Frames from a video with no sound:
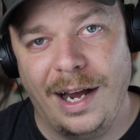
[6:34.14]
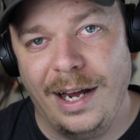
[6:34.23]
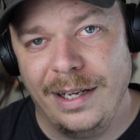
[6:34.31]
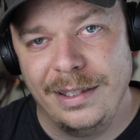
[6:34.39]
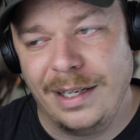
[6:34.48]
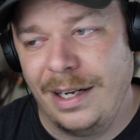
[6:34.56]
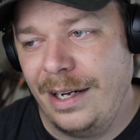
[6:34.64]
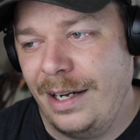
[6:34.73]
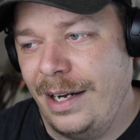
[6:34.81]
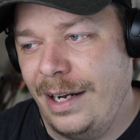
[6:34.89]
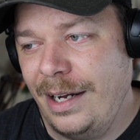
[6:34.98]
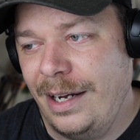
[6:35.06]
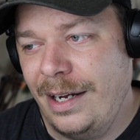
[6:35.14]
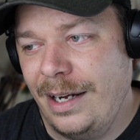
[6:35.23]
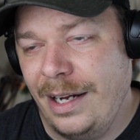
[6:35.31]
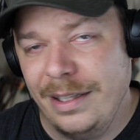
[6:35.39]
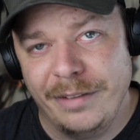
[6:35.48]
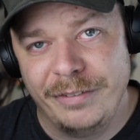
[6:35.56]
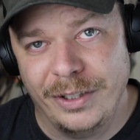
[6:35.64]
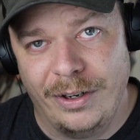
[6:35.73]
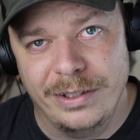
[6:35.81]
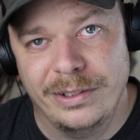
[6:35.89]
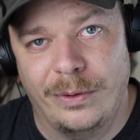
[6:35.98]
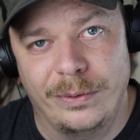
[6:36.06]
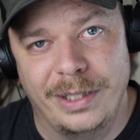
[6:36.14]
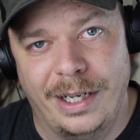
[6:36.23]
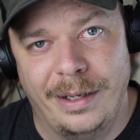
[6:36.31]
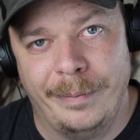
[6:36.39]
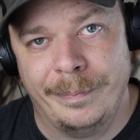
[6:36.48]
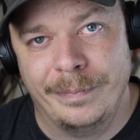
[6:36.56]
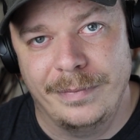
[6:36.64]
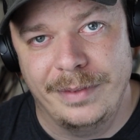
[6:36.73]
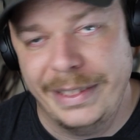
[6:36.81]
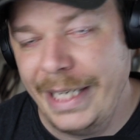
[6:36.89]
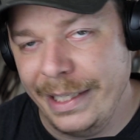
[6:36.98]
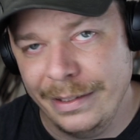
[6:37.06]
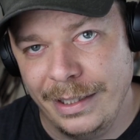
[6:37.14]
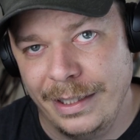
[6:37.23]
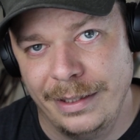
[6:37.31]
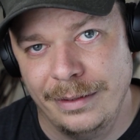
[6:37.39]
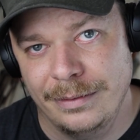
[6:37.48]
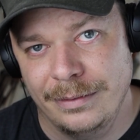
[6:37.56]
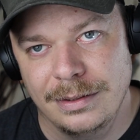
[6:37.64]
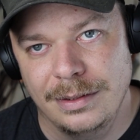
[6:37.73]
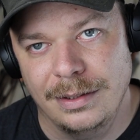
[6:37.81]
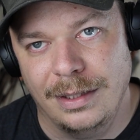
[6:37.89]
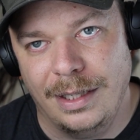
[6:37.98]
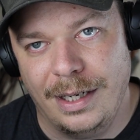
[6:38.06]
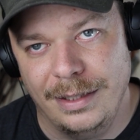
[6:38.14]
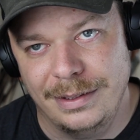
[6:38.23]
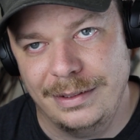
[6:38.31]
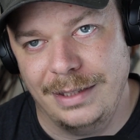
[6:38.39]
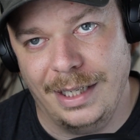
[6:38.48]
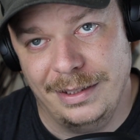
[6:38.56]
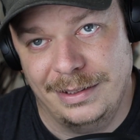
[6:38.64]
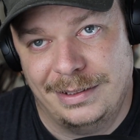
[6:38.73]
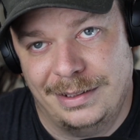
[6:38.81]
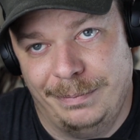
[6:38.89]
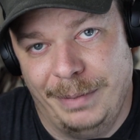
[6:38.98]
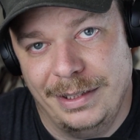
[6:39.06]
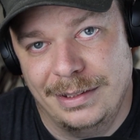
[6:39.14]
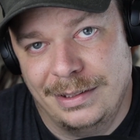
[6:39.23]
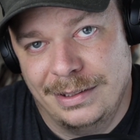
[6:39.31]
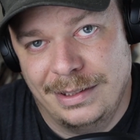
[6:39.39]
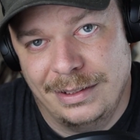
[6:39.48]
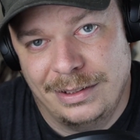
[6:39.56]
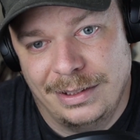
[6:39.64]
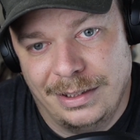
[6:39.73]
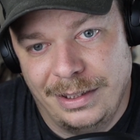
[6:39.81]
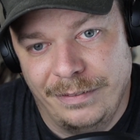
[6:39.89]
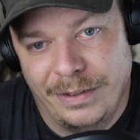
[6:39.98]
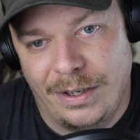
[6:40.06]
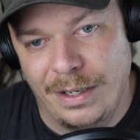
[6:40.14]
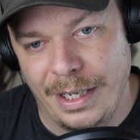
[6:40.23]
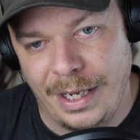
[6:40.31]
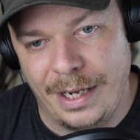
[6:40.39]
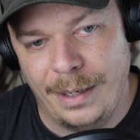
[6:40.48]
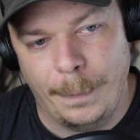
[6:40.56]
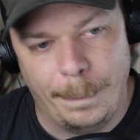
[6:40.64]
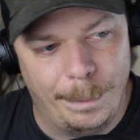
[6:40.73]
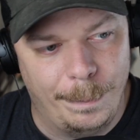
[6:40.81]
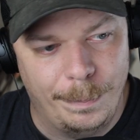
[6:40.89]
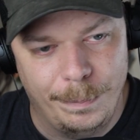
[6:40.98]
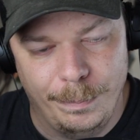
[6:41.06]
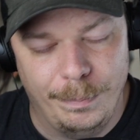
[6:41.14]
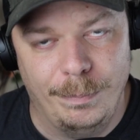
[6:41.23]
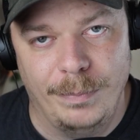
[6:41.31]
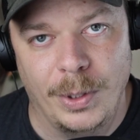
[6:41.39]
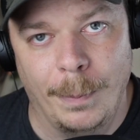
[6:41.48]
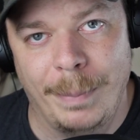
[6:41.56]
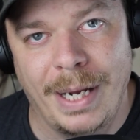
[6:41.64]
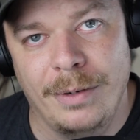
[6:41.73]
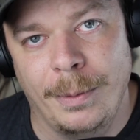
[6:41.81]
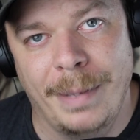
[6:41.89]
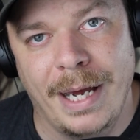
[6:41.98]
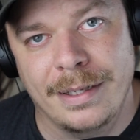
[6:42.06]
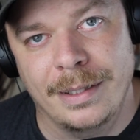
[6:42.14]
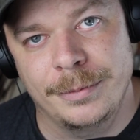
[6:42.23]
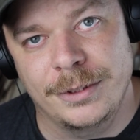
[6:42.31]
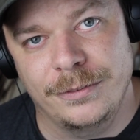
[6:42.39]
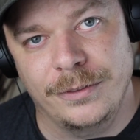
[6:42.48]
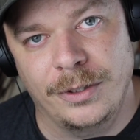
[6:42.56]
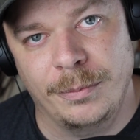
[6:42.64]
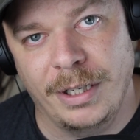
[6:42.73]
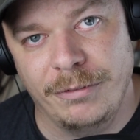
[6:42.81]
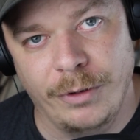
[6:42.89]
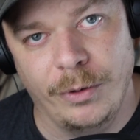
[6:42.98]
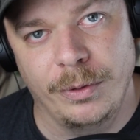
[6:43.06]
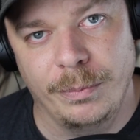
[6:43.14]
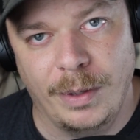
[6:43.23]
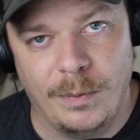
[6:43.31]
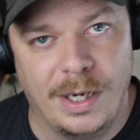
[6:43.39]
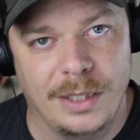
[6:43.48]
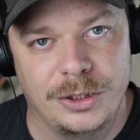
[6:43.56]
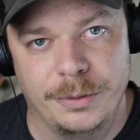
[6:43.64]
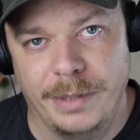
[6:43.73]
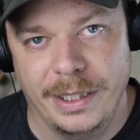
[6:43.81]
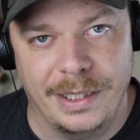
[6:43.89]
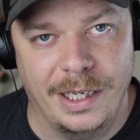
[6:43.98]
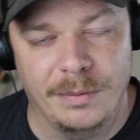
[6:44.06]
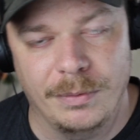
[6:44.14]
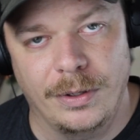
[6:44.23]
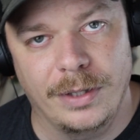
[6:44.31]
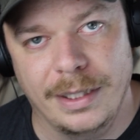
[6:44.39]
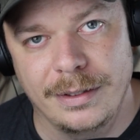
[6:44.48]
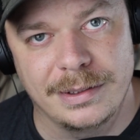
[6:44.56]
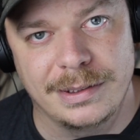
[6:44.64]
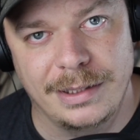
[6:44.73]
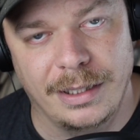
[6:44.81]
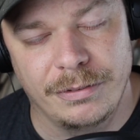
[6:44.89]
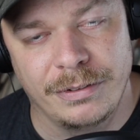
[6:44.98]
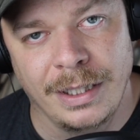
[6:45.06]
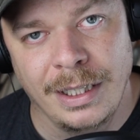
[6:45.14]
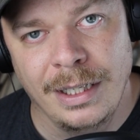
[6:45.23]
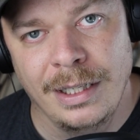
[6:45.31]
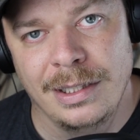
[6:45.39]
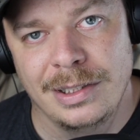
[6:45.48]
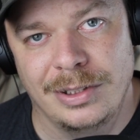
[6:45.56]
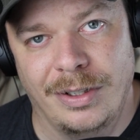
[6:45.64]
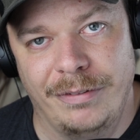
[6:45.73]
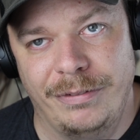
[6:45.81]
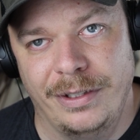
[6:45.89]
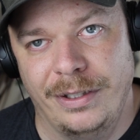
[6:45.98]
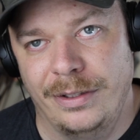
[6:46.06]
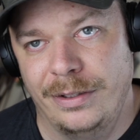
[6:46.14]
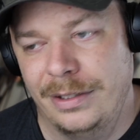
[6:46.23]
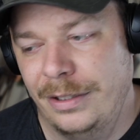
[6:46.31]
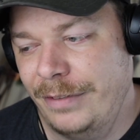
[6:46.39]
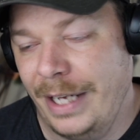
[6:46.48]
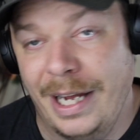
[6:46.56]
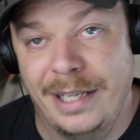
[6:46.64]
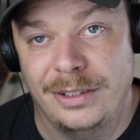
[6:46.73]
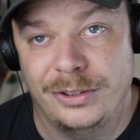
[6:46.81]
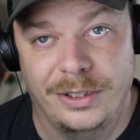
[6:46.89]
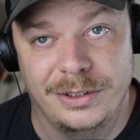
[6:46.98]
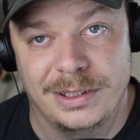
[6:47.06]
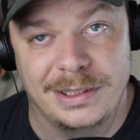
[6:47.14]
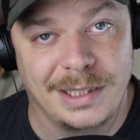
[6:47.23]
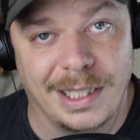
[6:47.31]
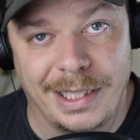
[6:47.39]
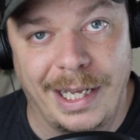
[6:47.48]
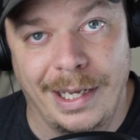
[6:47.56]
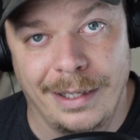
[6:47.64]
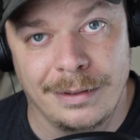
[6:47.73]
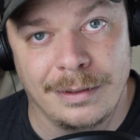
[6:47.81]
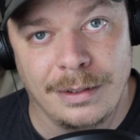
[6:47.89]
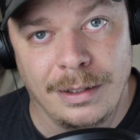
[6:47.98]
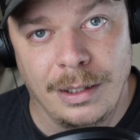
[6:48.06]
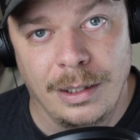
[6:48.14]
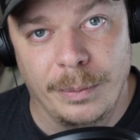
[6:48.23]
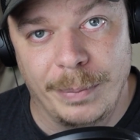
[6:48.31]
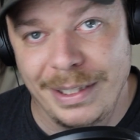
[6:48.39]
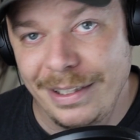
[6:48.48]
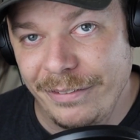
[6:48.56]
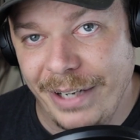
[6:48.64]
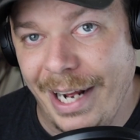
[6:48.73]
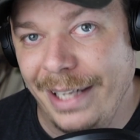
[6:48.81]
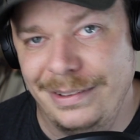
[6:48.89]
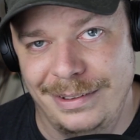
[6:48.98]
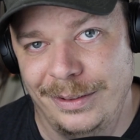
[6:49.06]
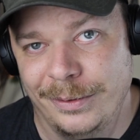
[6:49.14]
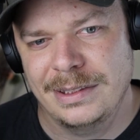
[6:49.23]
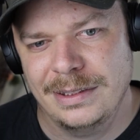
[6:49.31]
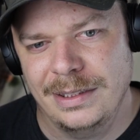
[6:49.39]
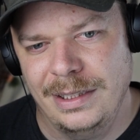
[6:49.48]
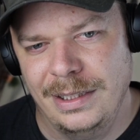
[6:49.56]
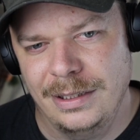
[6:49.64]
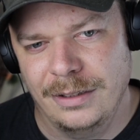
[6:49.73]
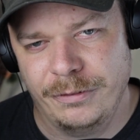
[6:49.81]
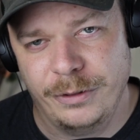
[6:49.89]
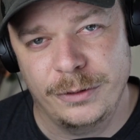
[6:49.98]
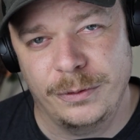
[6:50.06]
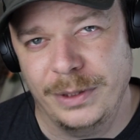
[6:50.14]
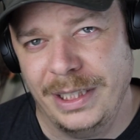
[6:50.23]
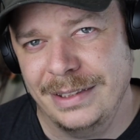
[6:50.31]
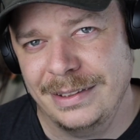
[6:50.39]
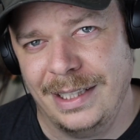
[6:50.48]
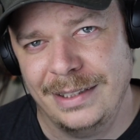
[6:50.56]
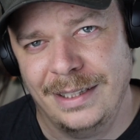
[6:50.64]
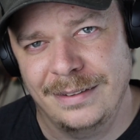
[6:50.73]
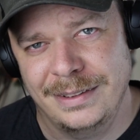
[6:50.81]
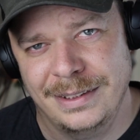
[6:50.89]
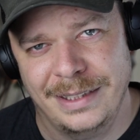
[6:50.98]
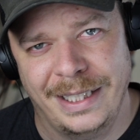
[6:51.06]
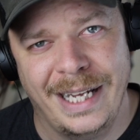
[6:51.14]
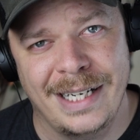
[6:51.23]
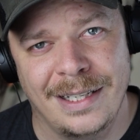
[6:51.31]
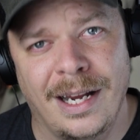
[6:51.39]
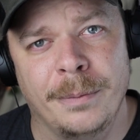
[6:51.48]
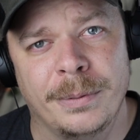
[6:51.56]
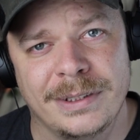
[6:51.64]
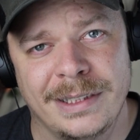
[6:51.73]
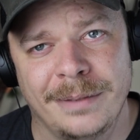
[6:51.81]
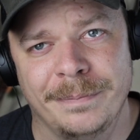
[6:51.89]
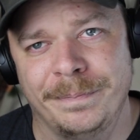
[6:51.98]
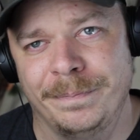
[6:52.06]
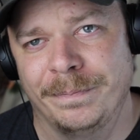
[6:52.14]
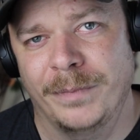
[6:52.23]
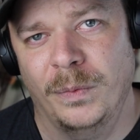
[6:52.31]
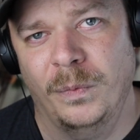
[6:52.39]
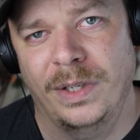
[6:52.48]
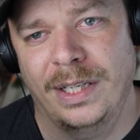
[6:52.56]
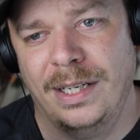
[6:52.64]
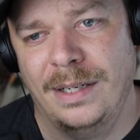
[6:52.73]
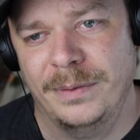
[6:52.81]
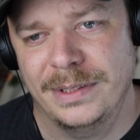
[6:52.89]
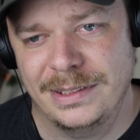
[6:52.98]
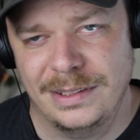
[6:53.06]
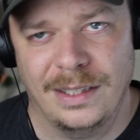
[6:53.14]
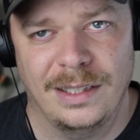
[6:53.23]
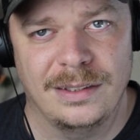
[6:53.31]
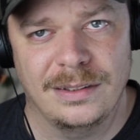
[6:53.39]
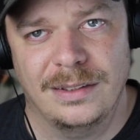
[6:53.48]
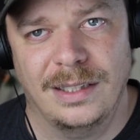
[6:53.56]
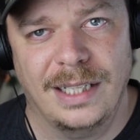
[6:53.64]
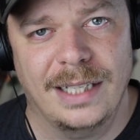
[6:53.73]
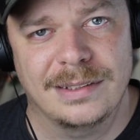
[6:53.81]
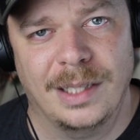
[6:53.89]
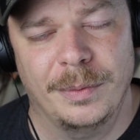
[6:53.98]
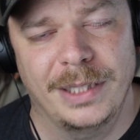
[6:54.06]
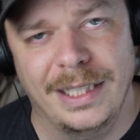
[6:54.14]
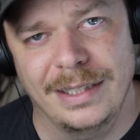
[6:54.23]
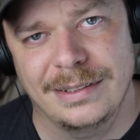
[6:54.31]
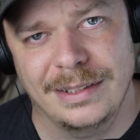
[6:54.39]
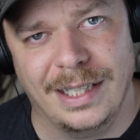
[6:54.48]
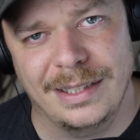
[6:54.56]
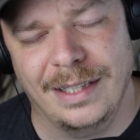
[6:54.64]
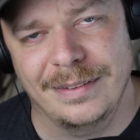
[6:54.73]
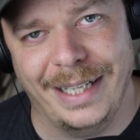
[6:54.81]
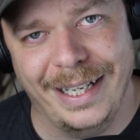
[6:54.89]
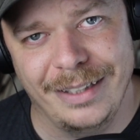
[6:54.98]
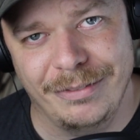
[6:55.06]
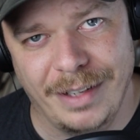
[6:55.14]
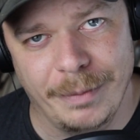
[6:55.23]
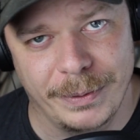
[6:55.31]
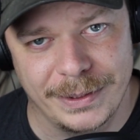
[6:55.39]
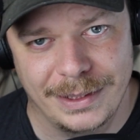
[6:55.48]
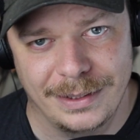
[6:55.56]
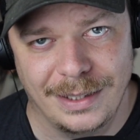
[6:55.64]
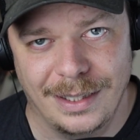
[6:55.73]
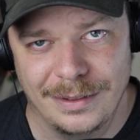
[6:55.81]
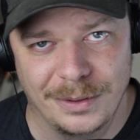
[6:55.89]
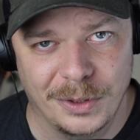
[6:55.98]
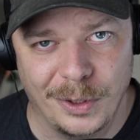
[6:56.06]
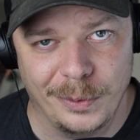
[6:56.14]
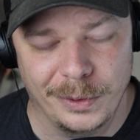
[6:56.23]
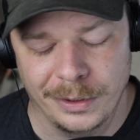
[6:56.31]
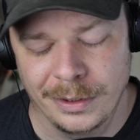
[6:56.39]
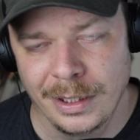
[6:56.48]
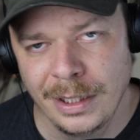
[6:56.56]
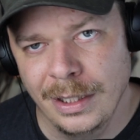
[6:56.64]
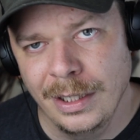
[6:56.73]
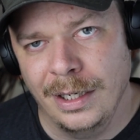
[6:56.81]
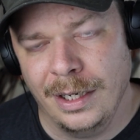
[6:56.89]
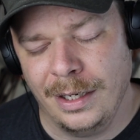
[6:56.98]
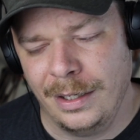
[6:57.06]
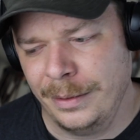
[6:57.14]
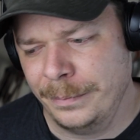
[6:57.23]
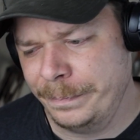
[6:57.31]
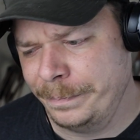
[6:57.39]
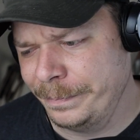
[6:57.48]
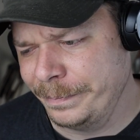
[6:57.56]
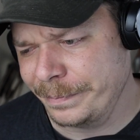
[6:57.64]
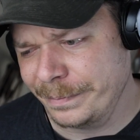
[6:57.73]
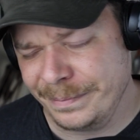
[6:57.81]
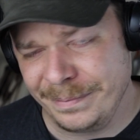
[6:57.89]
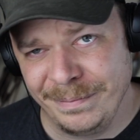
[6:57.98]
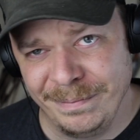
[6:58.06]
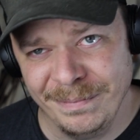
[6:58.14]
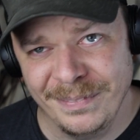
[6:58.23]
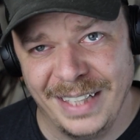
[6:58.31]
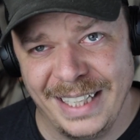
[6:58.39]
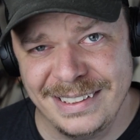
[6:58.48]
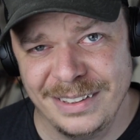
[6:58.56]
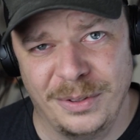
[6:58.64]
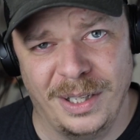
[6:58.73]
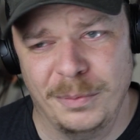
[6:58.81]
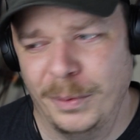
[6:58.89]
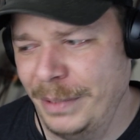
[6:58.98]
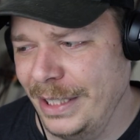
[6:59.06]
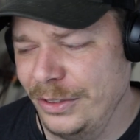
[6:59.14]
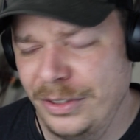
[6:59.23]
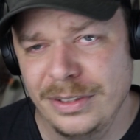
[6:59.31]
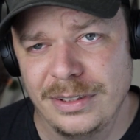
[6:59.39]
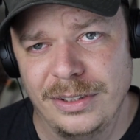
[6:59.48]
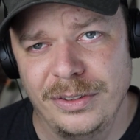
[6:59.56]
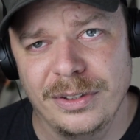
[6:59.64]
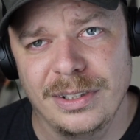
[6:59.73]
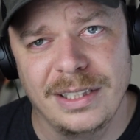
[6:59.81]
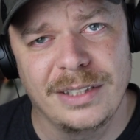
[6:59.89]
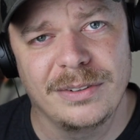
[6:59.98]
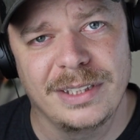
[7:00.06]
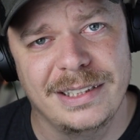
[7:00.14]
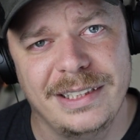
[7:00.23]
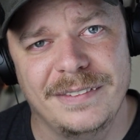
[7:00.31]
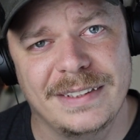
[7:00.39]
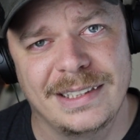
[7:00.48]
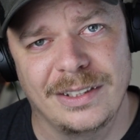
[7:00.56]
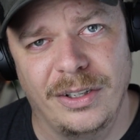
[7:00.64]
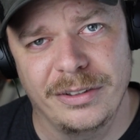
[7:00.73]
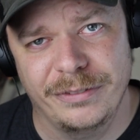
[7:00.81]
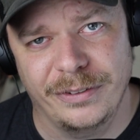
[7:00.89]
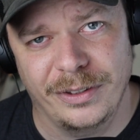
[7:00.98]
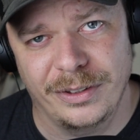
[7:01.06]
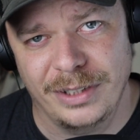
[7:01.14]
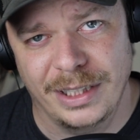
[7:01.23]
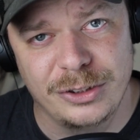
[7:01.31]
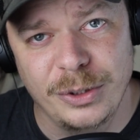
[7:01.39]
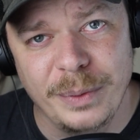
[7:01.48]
I left it on the whole time, day and night. I just made the decision to leave it on. I had, battery backups for my phone, my watch, my camera, all that good stuff. So I figured if I had to charge this thing, I can, but I never had to. In the first 4 days, it got down to like 89%. When I was done the last couple of days, it got down to 85%. It got a little colder. That's incredible, man. You could literally leave this thing on for like 2